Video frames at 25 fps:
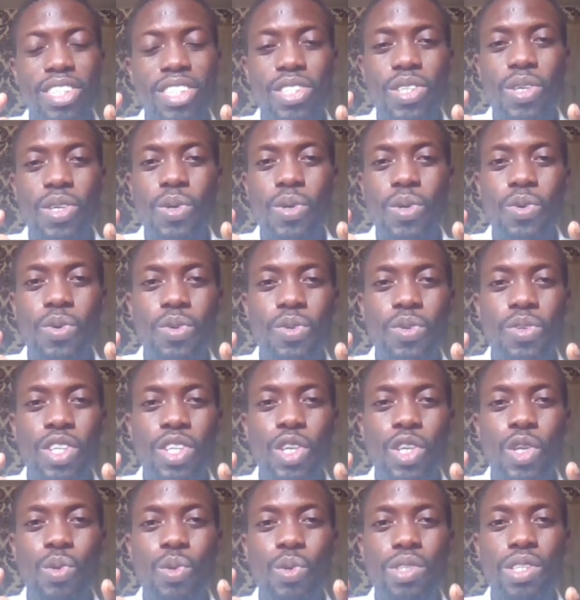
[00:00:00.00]
So
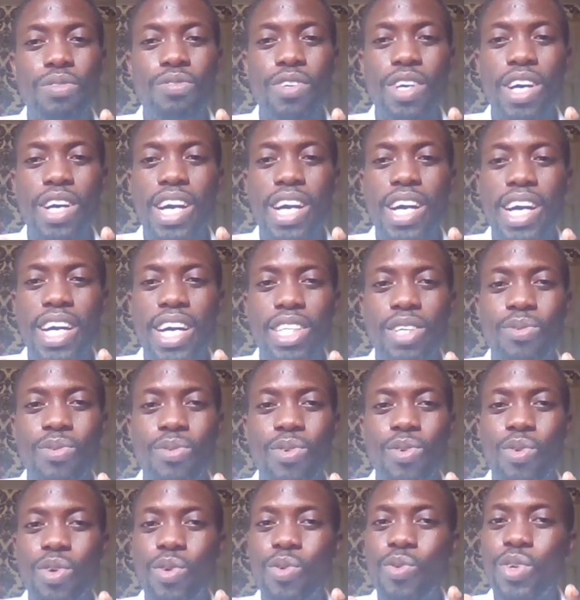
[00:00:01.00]
the Lucifer, the
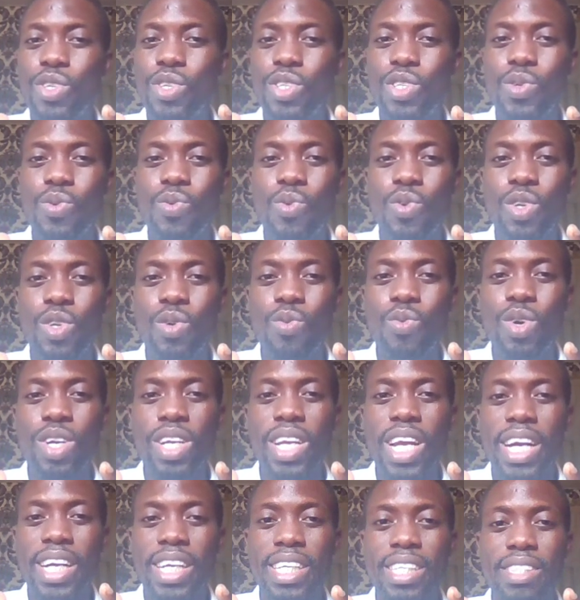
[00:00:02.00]
one we are waging war, the one
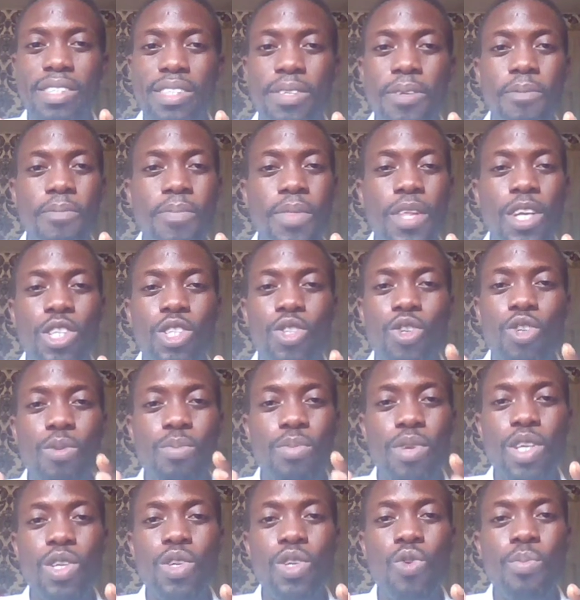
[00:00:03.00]
that is
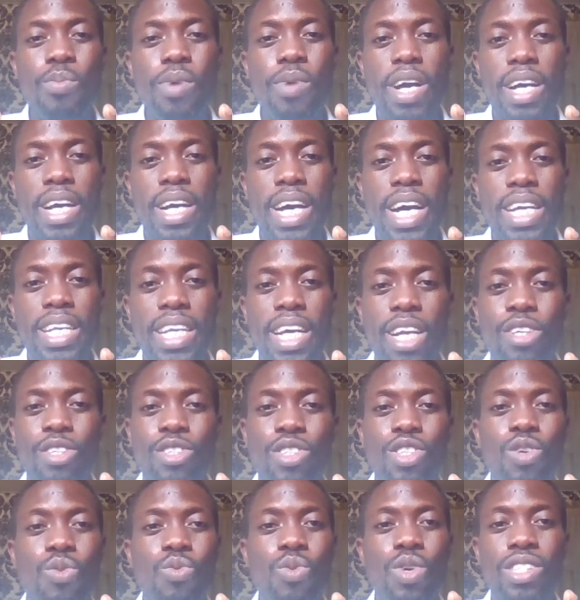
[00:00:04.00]
troubling humankind, that does
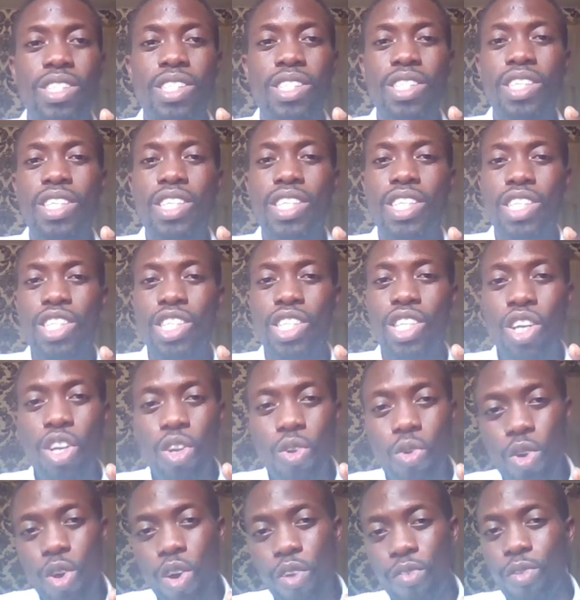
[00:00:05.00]
not want the
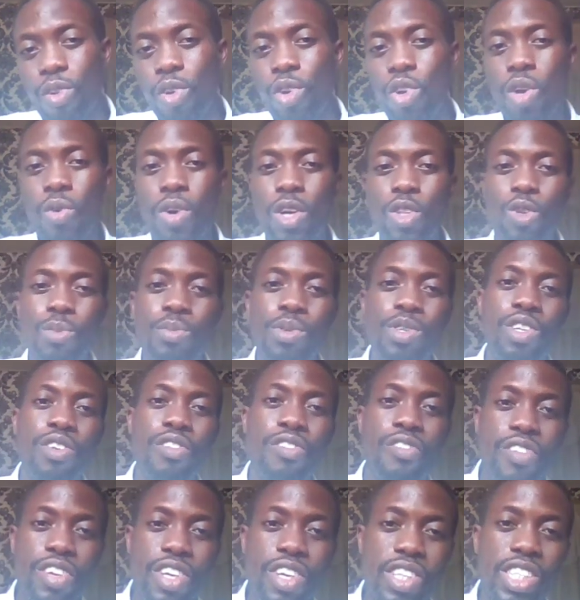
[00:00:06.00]
glory of Yhwh to be
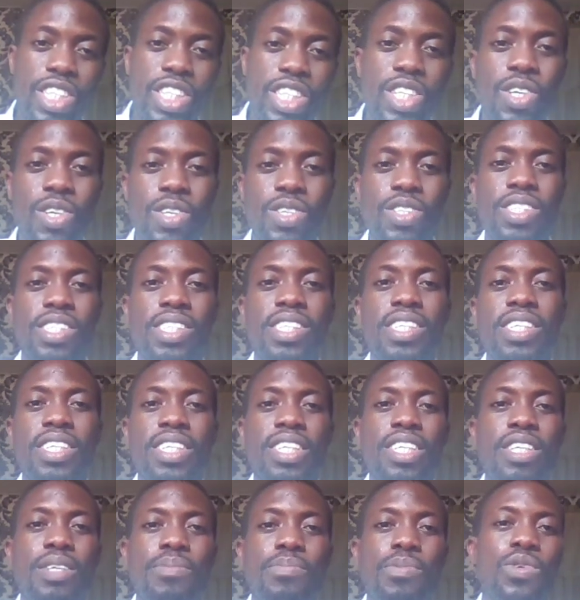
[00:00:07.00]
revealed in us,
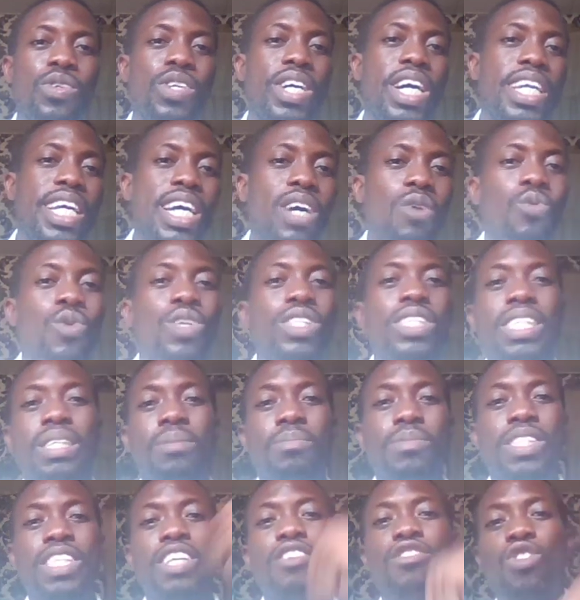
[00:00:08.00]
but rather want
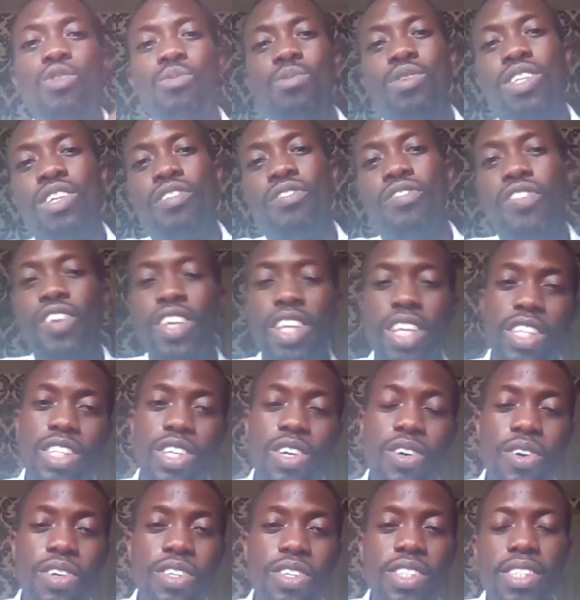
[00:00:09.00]
Himself to be revealed in
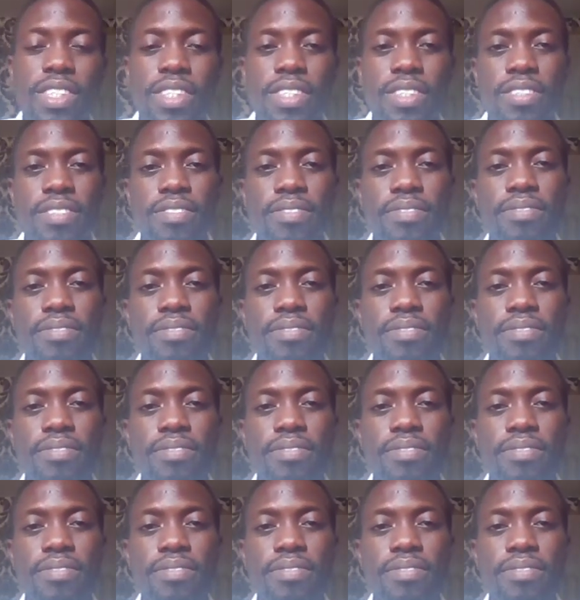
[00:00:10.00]
us,